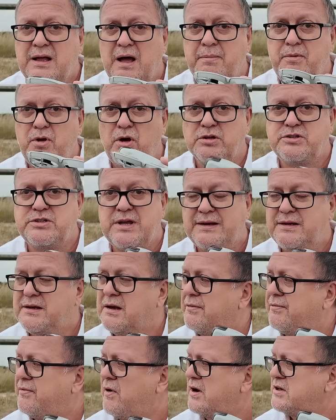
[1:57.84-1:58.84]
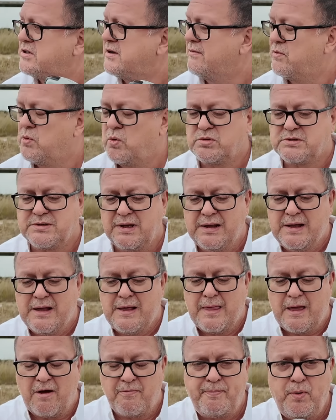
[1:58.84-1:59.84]
I'm not tending to fly this over water.
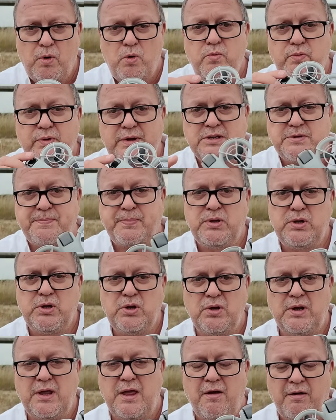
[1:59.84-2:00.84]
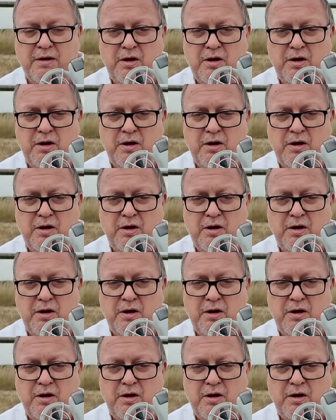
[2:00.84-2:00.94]
I bought this purely,